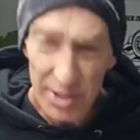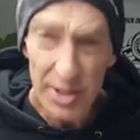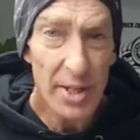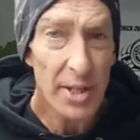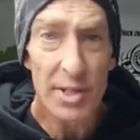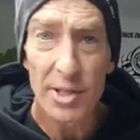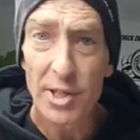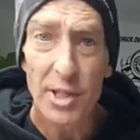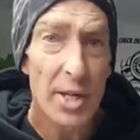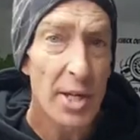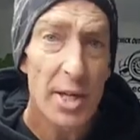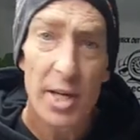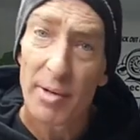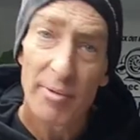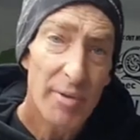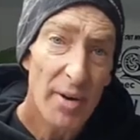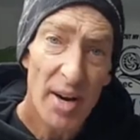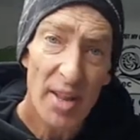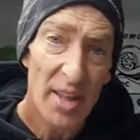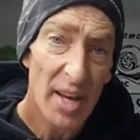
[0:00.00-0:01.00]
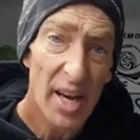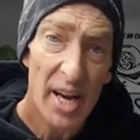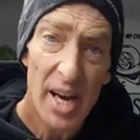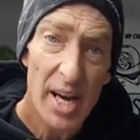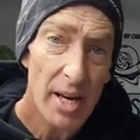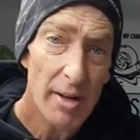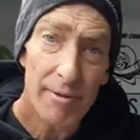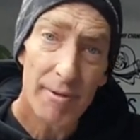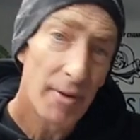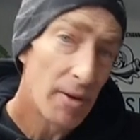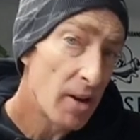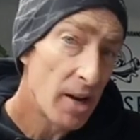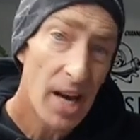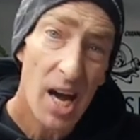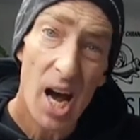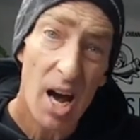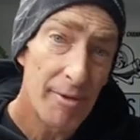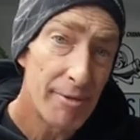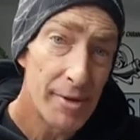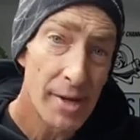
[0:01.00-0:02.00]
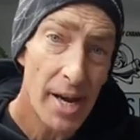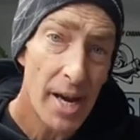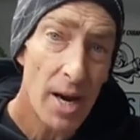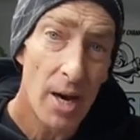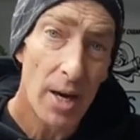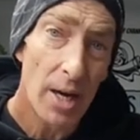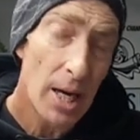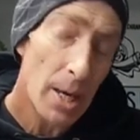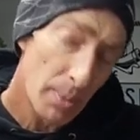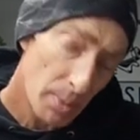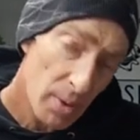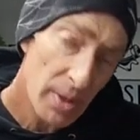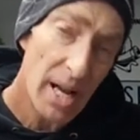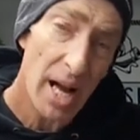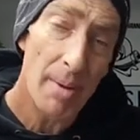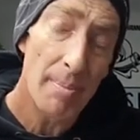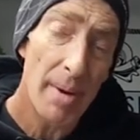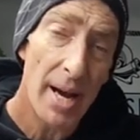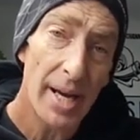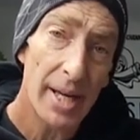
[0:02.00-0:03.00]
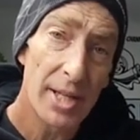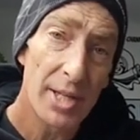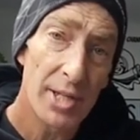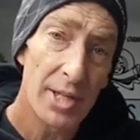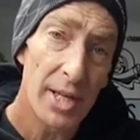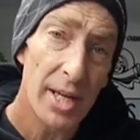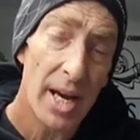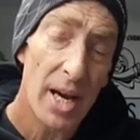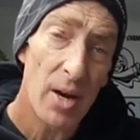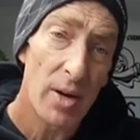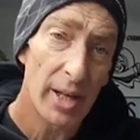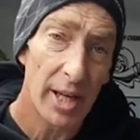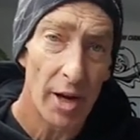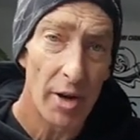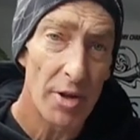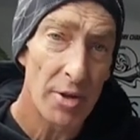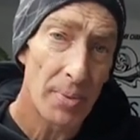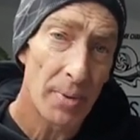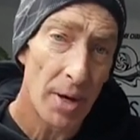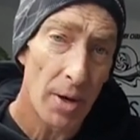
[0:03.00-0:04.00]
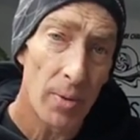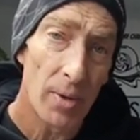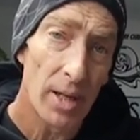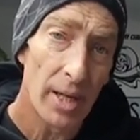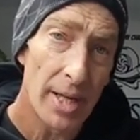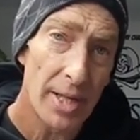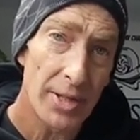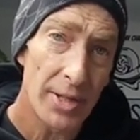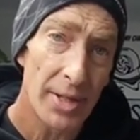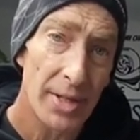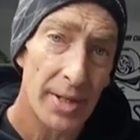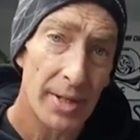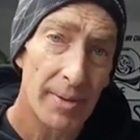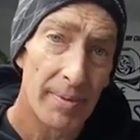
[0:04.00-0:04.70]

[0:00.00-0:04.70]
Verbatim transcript: going to sit it in front of the heater for like half an hour and we'll come back and see how it goes when I release it.